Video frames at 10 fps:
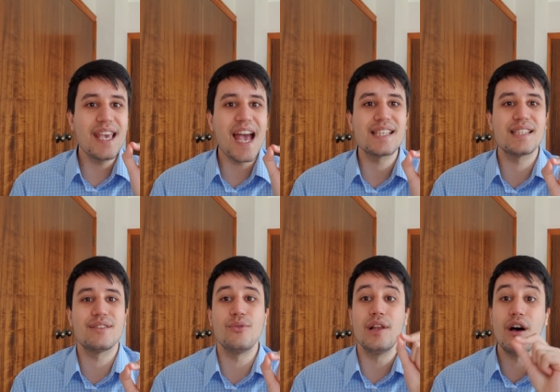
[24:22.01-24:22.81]
he
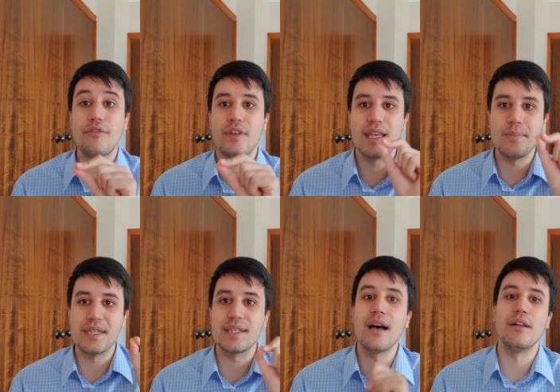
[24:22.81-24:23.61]
has to love
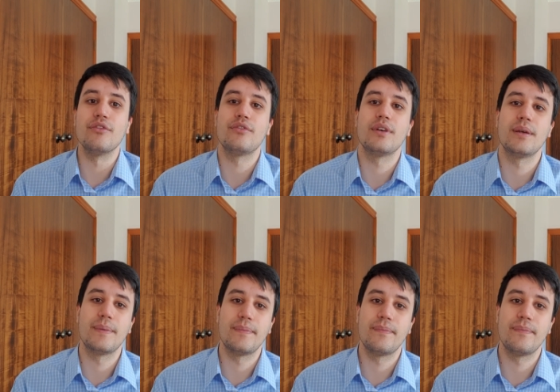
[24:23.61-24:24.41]
himself.